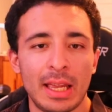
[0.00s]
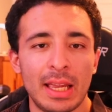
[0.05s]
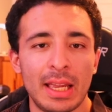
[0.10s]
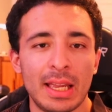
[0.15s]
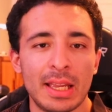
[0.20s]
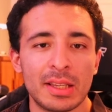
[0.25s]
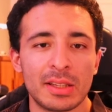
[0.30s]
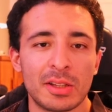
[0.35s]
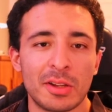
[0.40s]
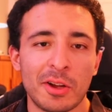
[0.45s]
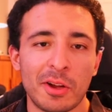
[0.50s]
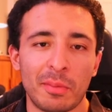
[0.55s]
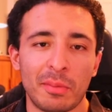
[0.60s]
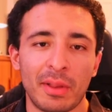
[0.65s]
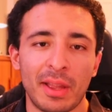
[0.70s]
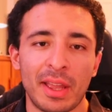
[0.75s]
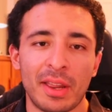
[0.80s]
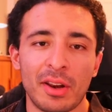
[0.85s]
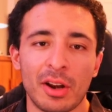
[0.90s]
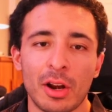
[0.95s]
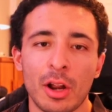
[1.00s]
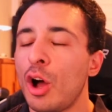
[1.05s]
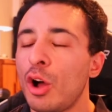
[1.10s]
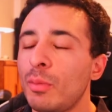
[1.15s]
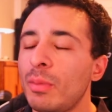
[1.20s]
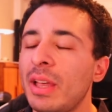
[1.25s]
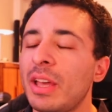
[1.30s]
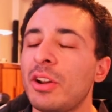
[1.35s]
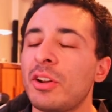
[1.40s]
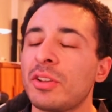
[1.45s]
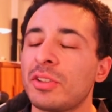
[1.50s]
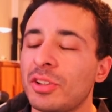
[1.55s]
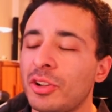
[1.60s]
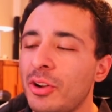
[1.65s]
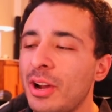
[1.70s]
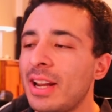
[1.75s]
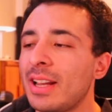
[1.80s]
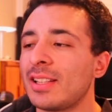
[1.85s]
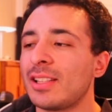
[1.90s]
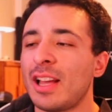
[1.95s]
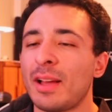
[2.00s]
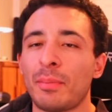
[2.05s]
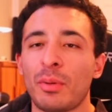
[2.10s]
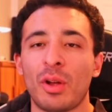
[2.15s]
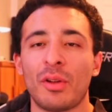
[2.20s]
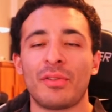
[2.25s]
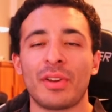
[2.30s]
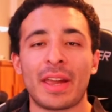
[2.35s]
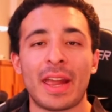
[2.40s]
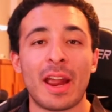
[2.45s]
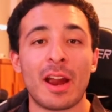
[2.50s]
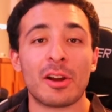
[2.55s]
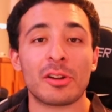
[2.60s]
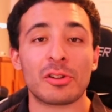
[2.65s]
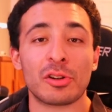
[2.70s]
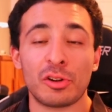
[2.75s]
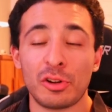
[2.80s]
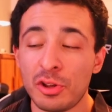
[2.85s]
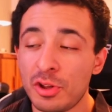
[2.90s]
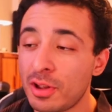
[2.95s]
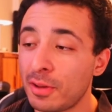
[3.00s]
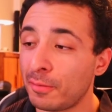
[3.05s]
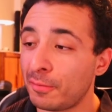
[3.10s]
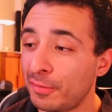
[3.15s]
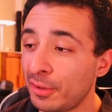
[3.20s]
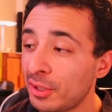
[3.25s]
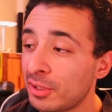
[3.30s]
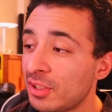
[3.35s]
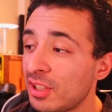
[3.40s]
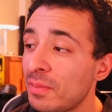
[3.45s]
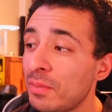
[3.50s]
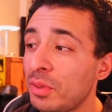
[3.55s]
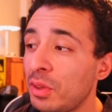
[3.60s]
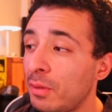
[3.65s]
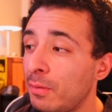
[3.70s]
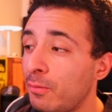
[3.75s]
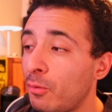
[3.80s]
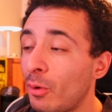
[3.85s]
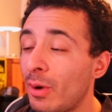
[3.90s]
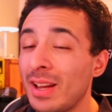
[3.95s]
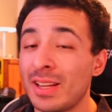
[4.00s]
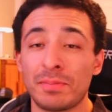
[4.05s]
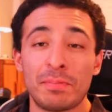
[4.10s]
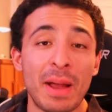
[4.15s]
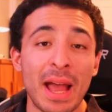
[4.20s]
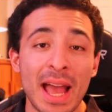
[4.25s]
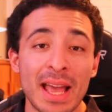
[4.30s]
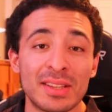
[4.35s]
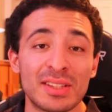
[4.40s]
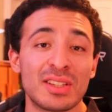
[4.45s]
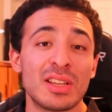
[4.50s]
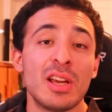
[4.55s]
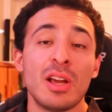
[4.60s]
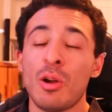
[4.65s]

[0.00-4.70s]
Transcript: is Homelander? Homelander is a great example of a character who you can feel sympathy for his past